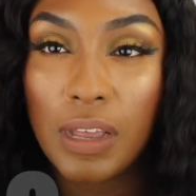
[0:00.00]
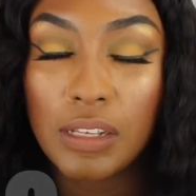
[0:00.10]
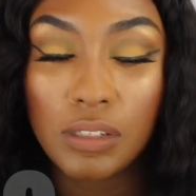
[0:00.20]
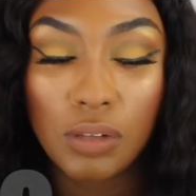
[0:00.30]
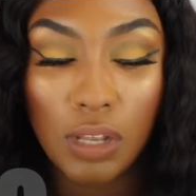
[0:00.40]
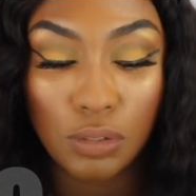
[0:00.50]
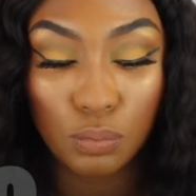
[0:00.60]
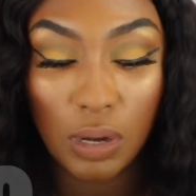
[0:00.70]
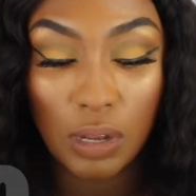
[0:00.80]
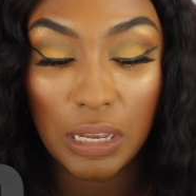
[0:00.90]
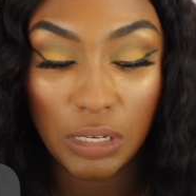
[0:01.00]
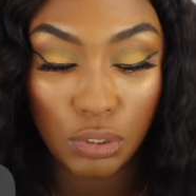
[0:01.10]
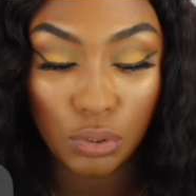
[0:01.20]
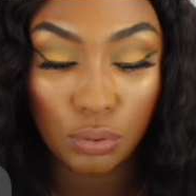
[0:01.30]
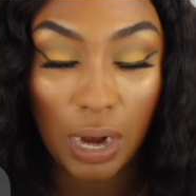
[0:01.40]
as well
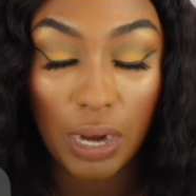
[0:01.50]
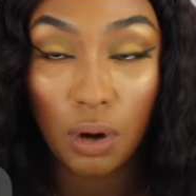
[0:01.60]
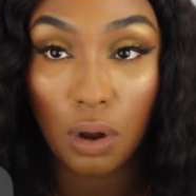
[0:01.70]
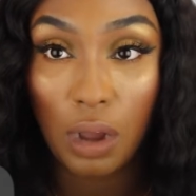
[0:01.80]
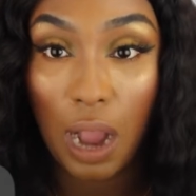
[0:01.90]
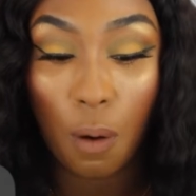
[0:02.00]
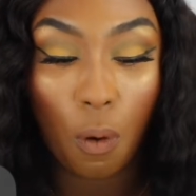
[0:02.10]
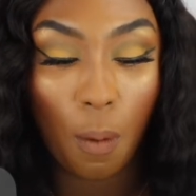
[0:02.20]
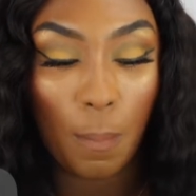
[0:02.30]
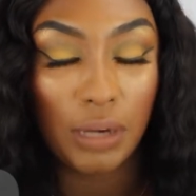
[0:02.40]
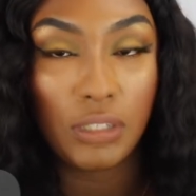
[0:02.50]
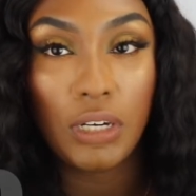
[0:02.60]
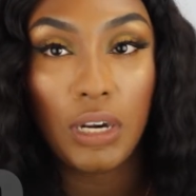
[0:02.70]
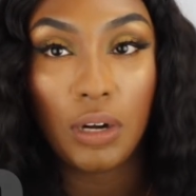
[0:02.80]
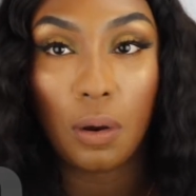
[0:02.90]
as try it out on my
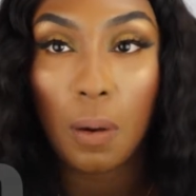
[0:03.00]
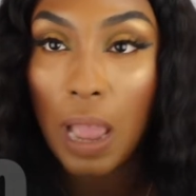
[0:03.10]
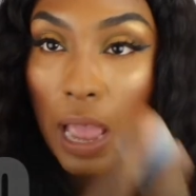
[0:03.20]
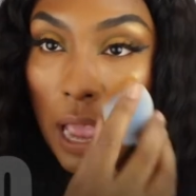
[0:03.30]
channel.